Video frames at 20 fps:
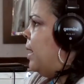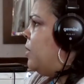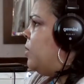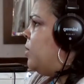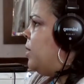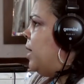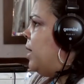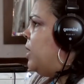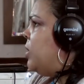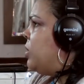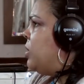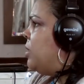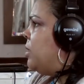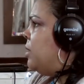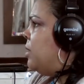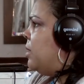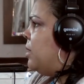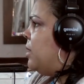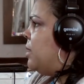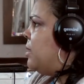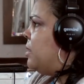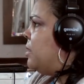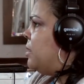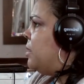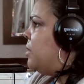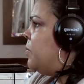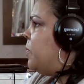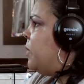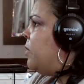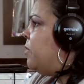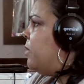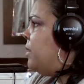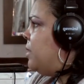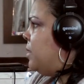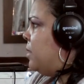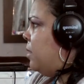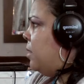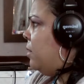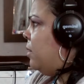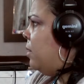education is
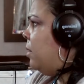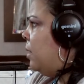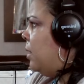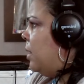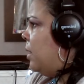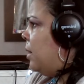experiencing,